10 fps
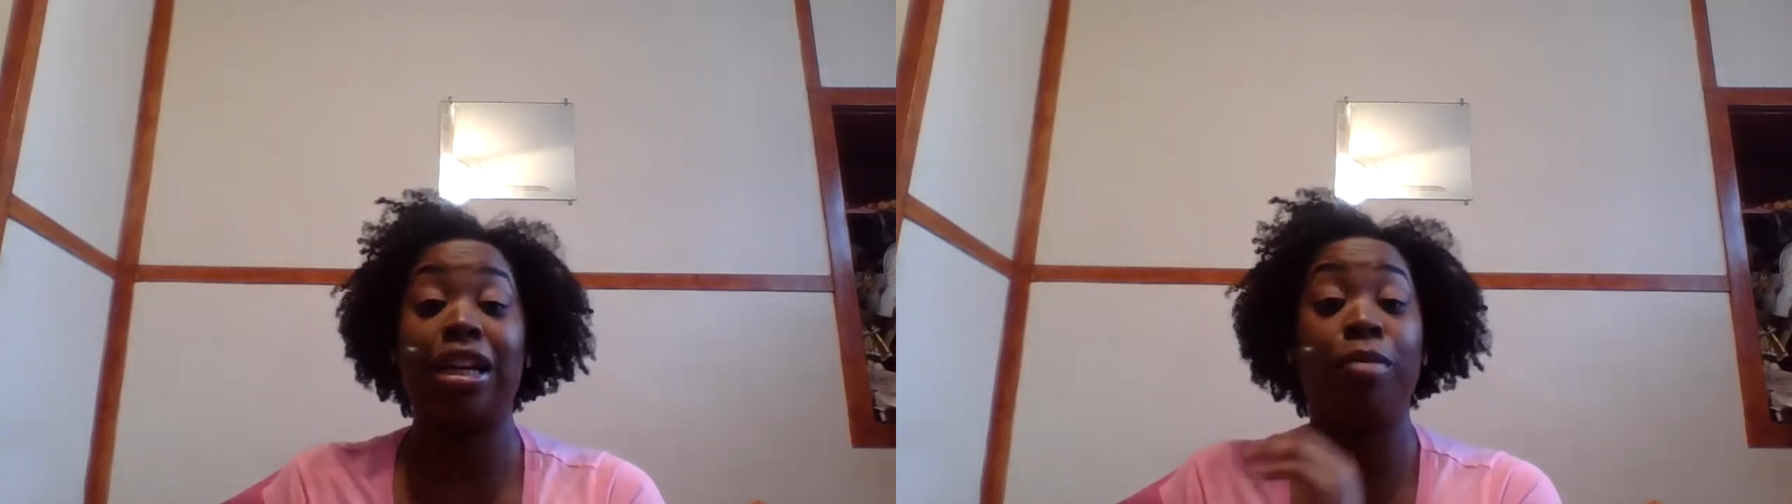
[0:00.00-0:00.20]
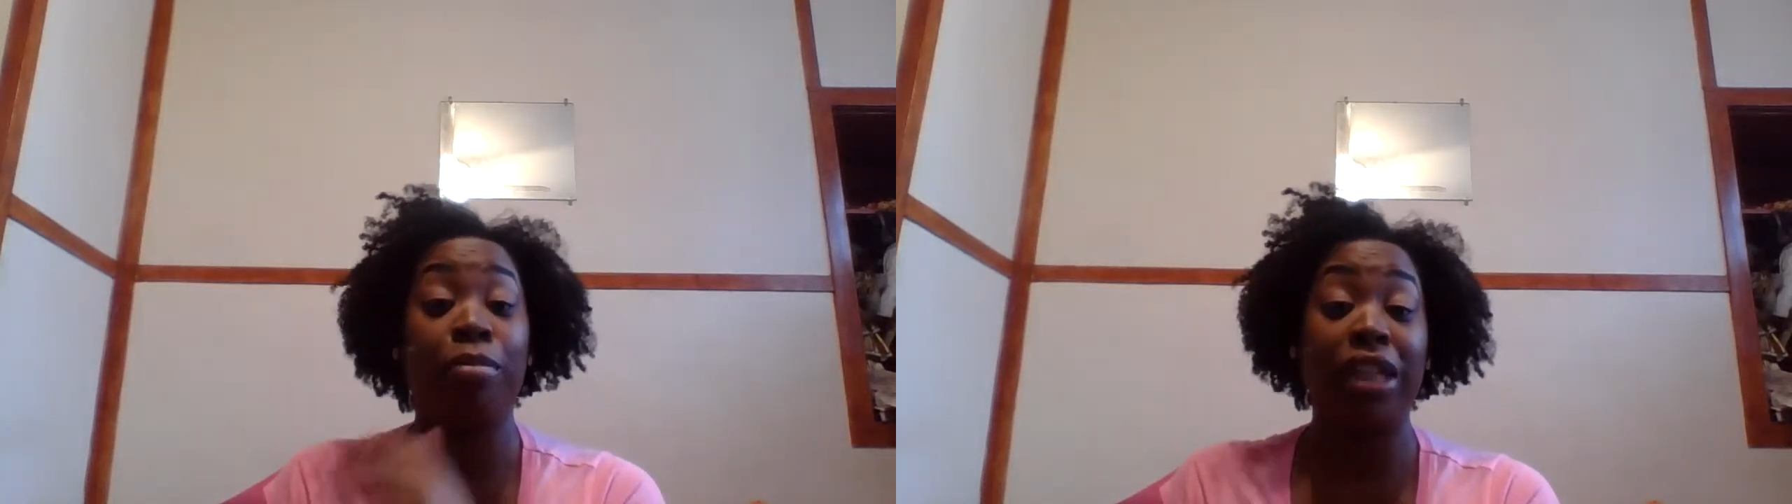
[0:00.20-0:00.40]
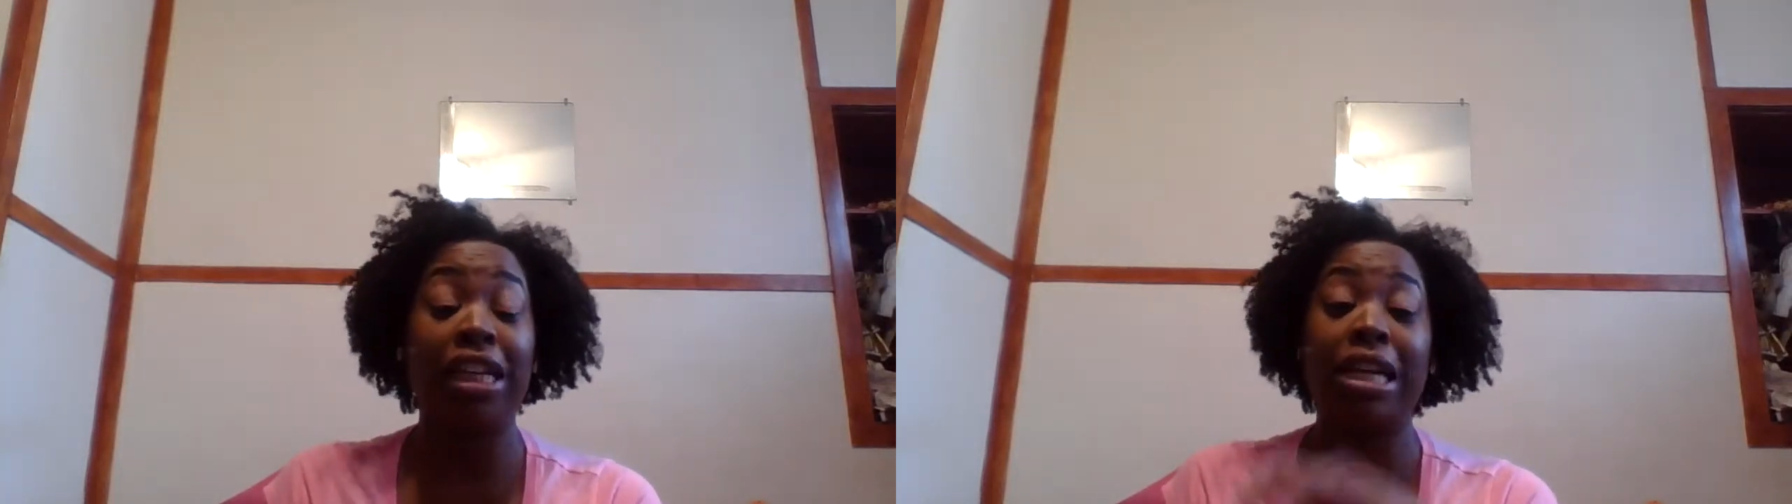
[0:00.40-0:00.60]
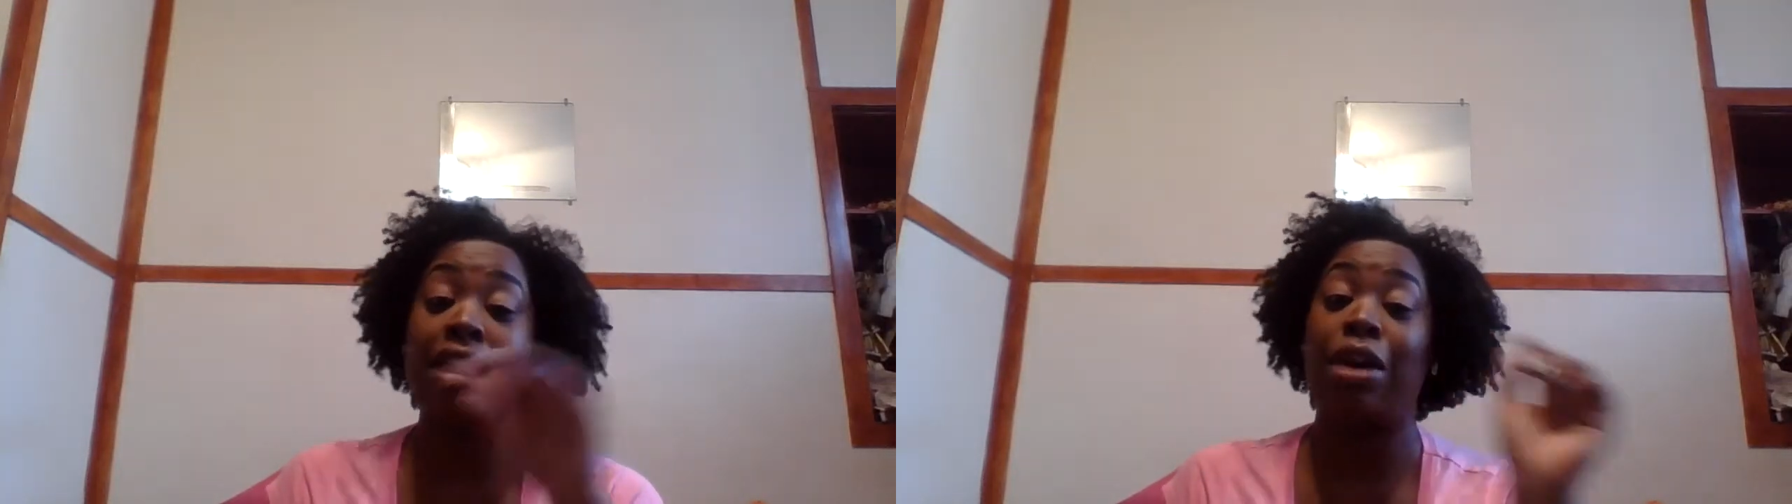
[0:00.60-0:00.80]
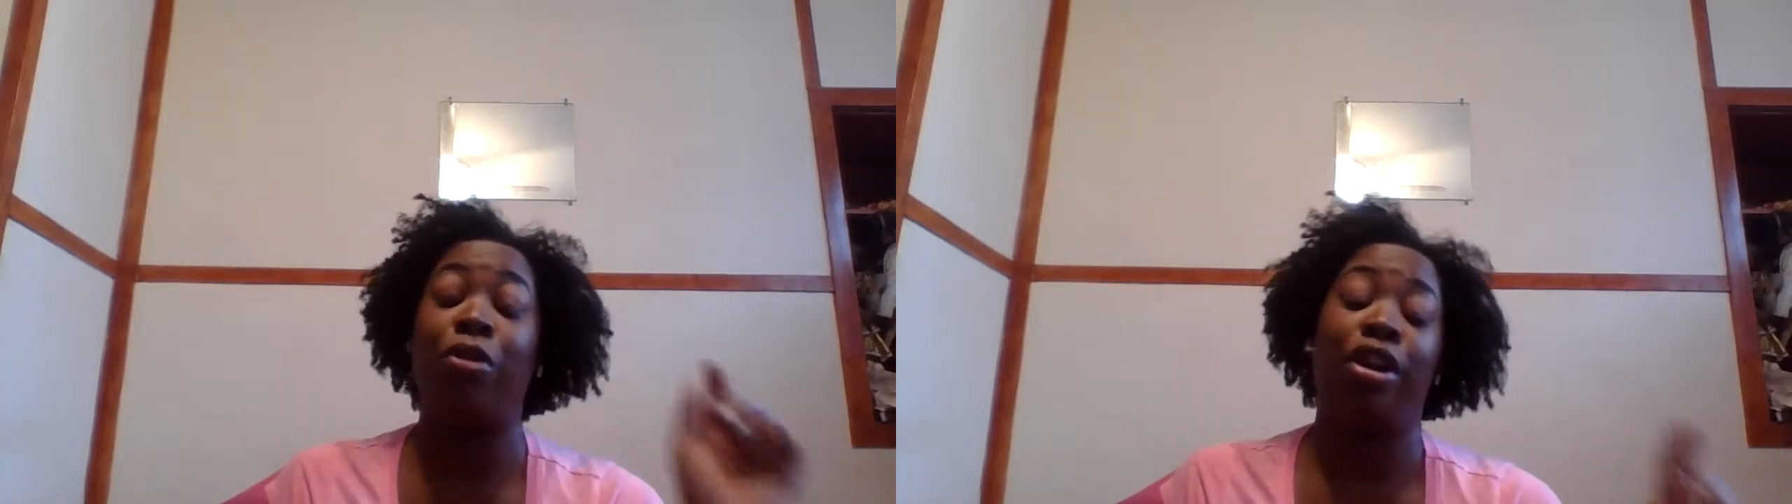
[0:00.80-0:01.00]
complete
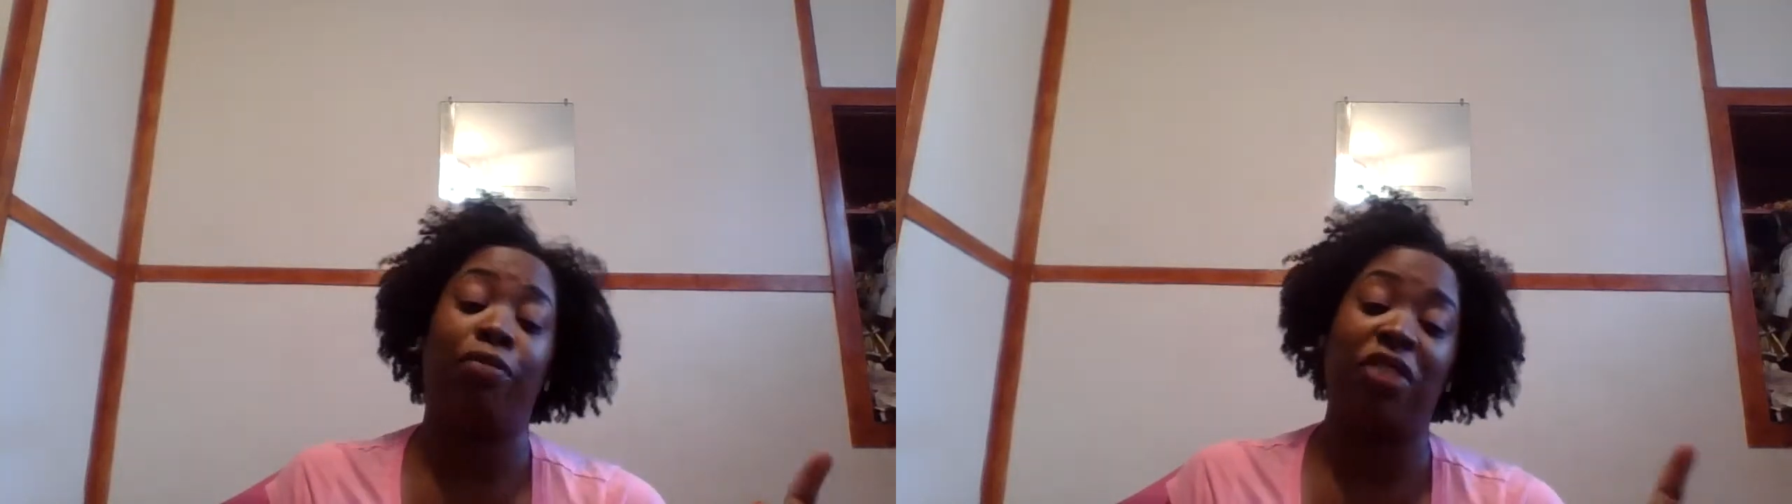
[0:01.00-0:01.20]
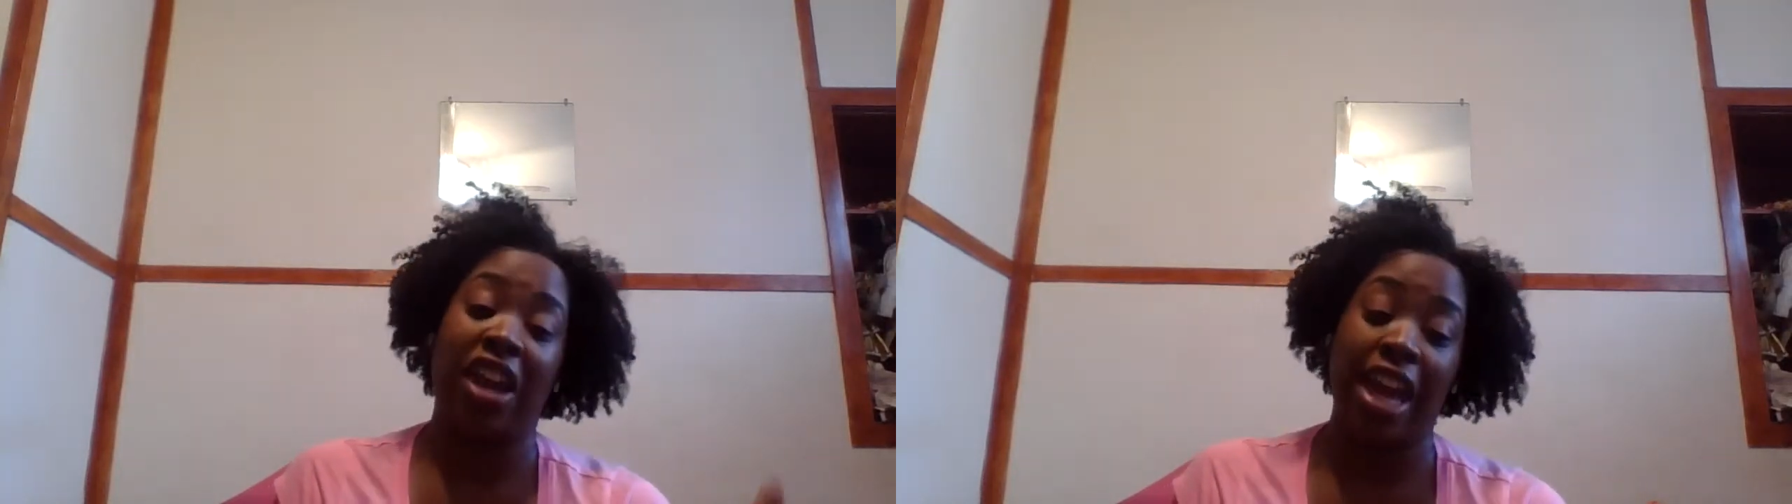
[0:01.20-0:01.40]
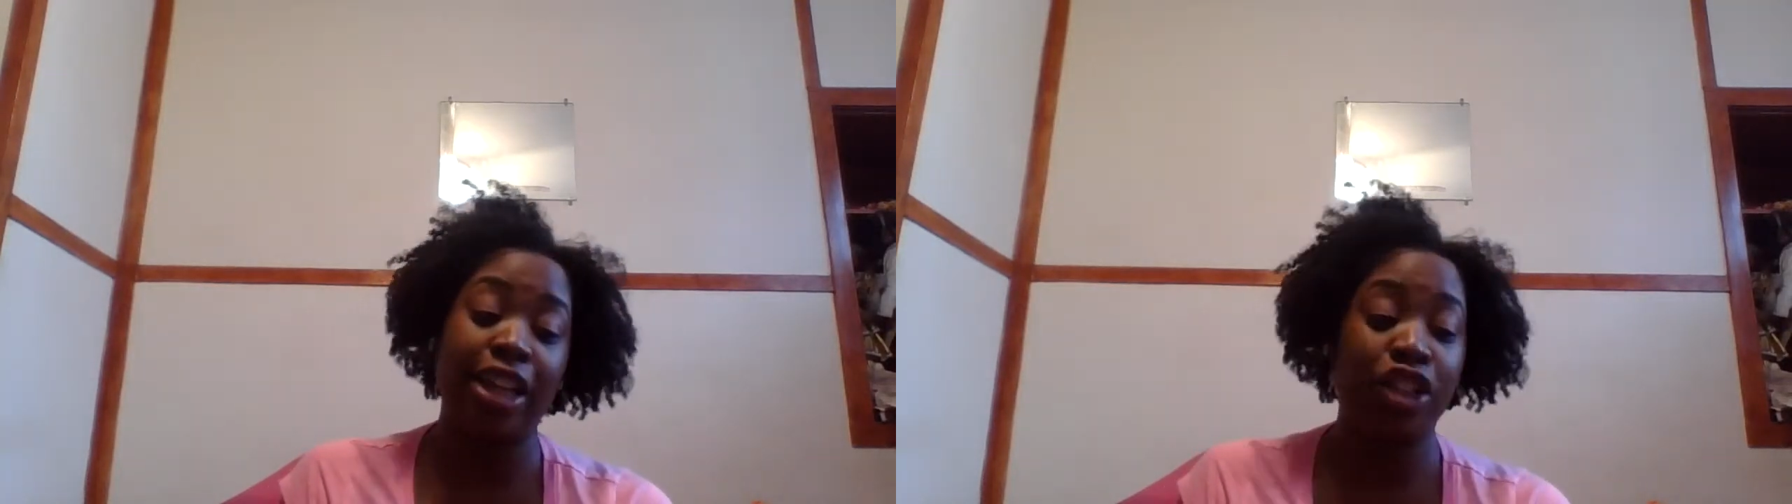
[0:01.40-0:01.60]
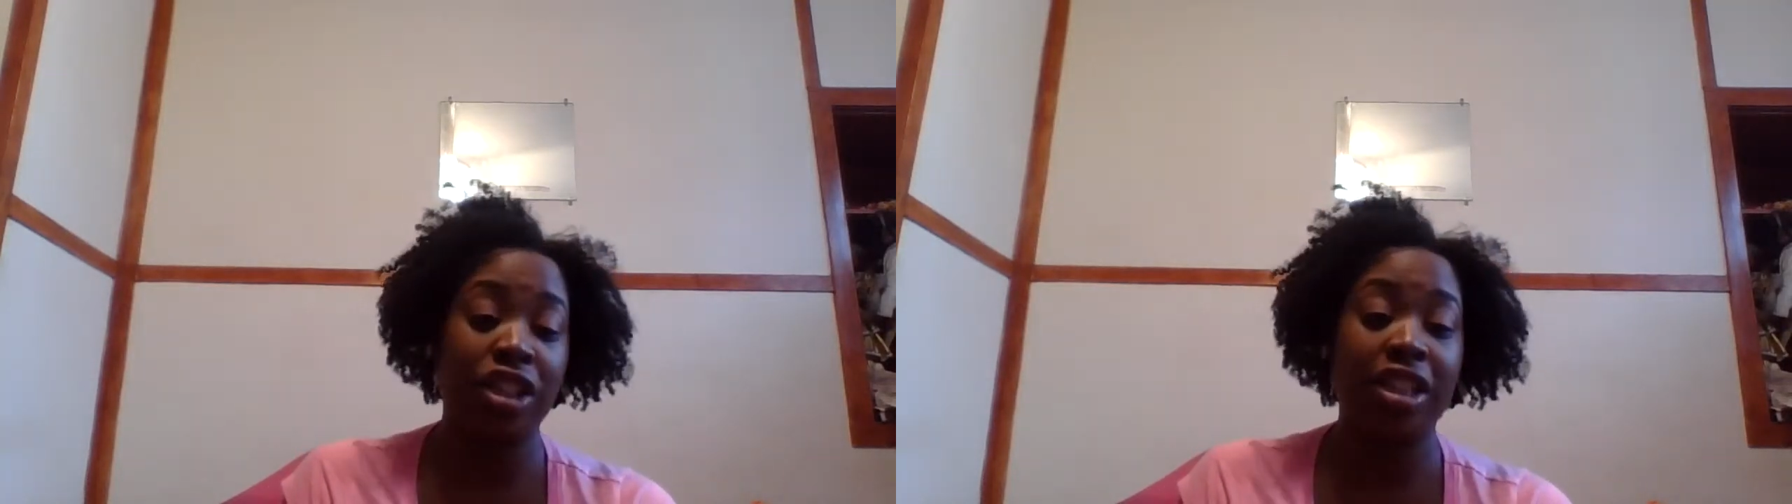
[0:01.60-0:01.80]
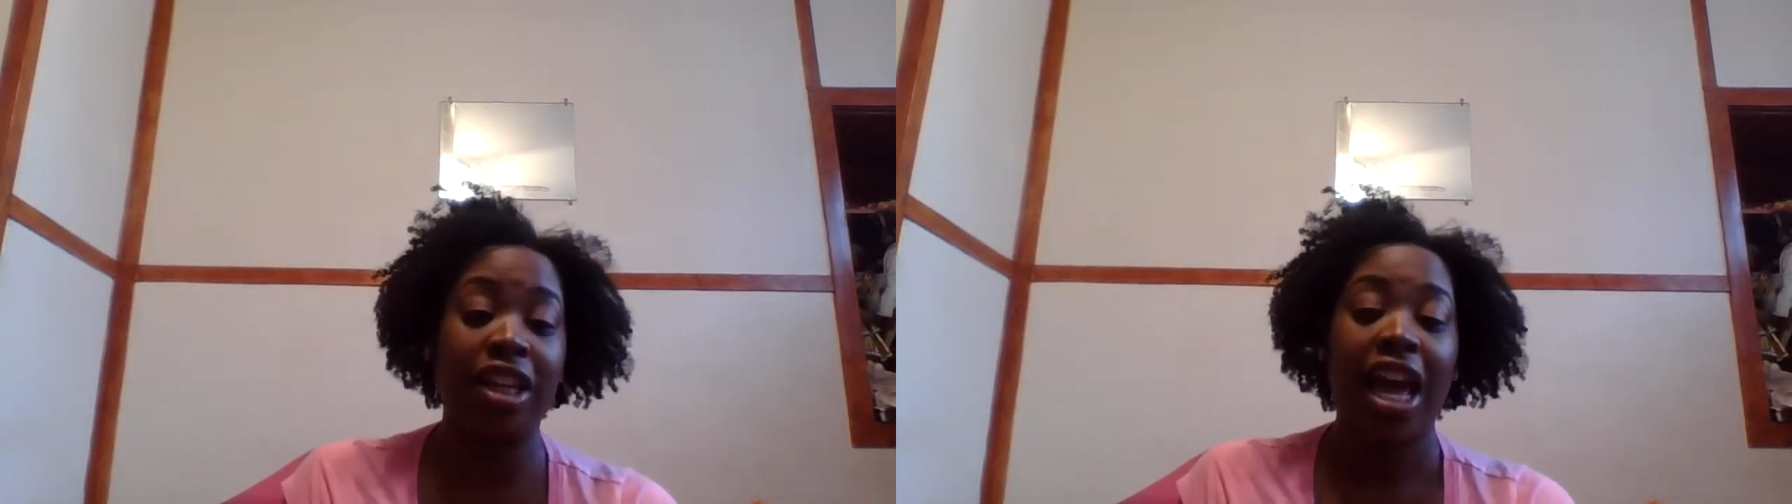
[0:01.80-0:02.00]
because I went on
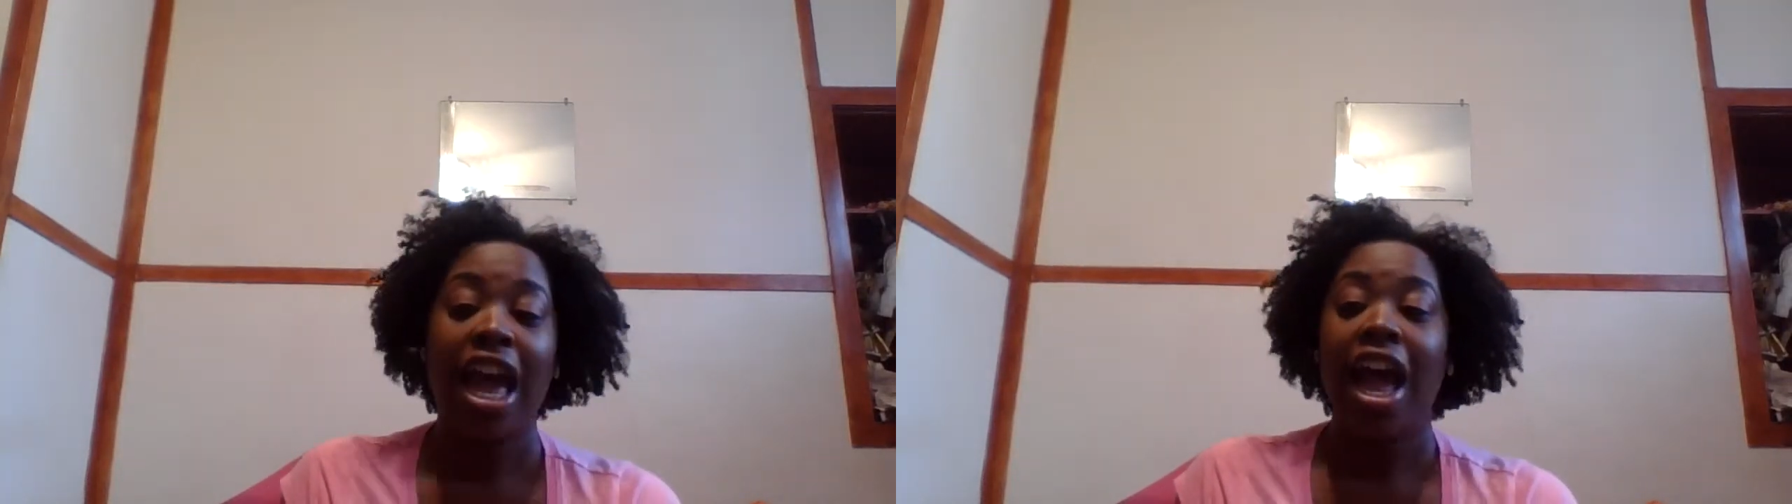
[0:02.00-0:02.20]
vacation.